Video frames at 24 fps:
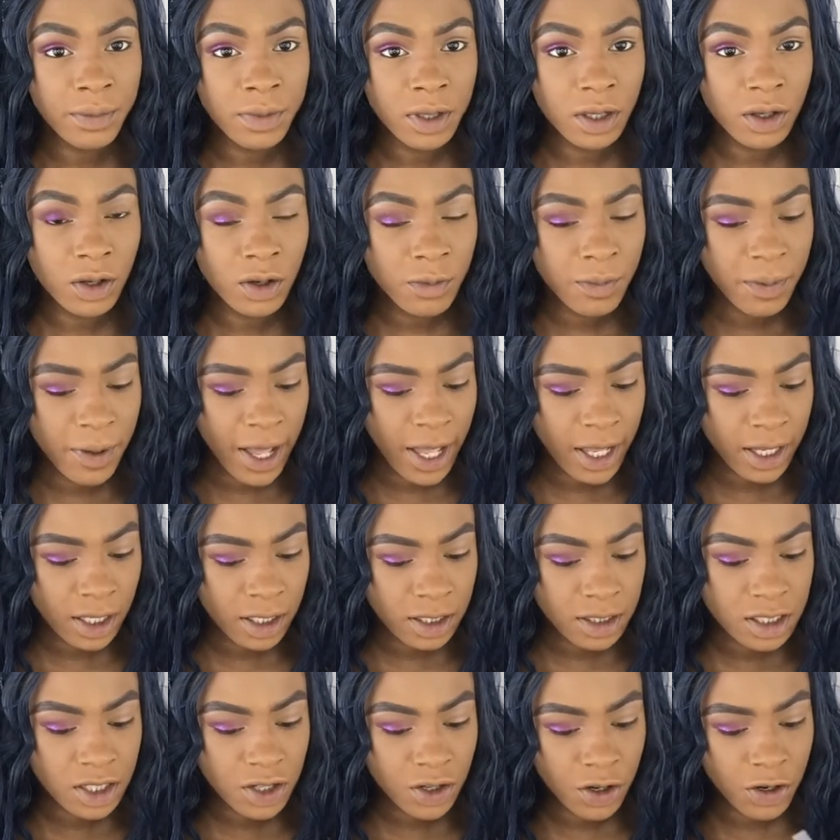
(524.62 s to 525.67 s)
I'm gonna go back
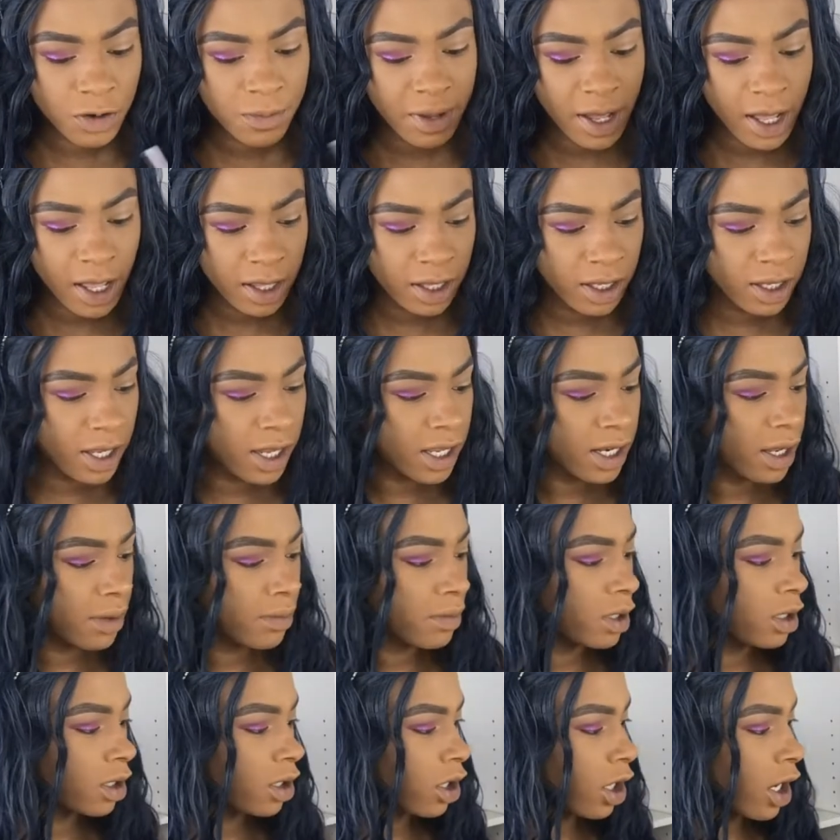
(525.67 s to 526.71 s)
into her palette and I'm
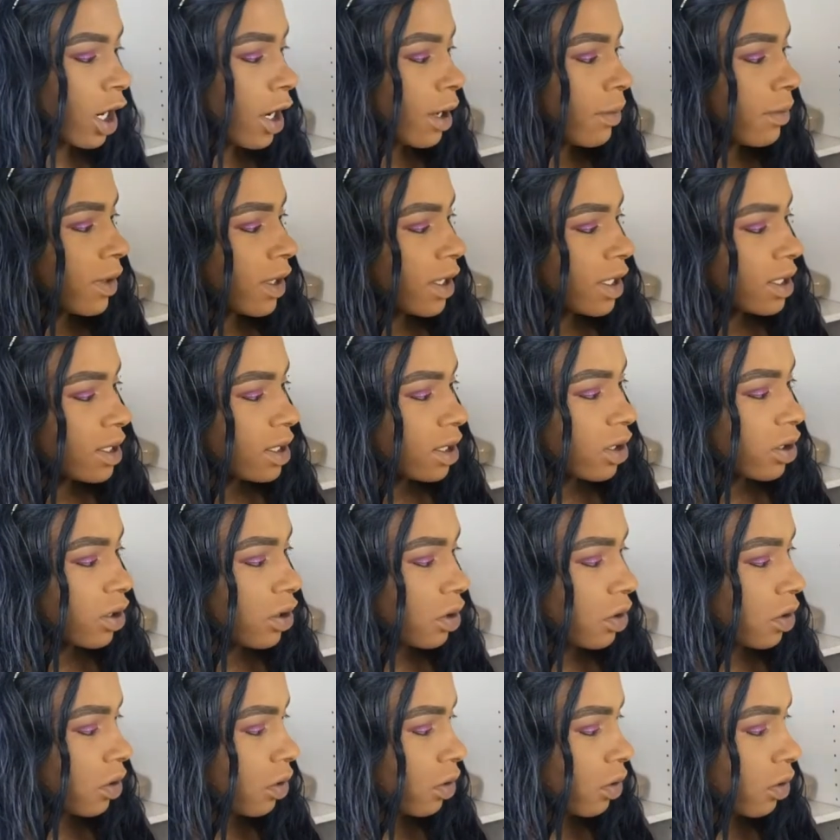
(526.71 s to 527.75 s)
gonna grab this
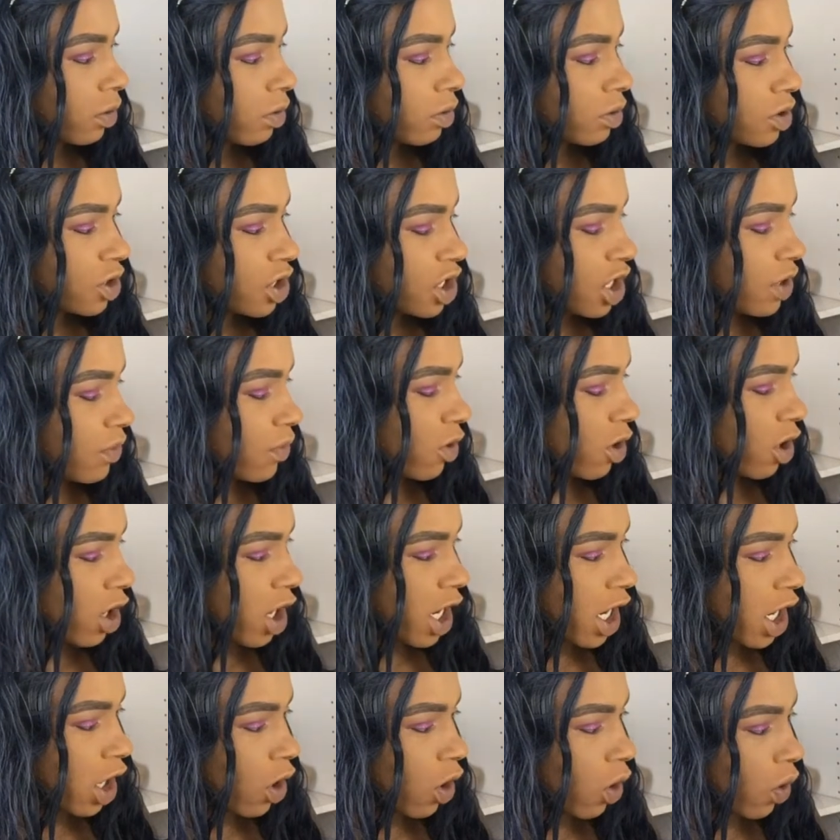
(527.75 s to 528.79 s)
little
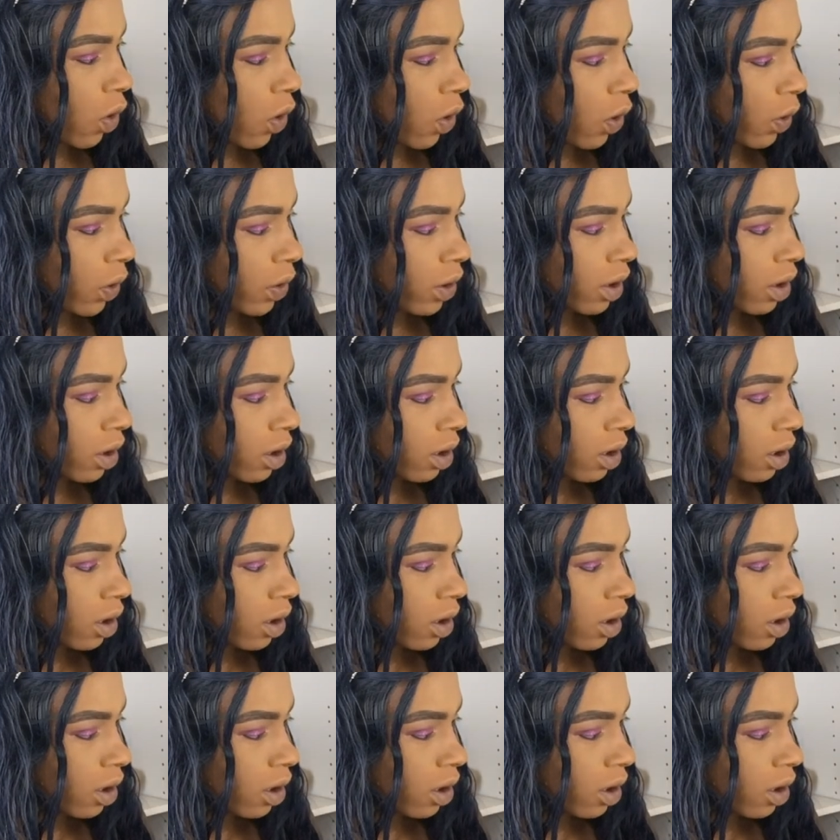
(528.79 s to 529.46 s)
shimmery gold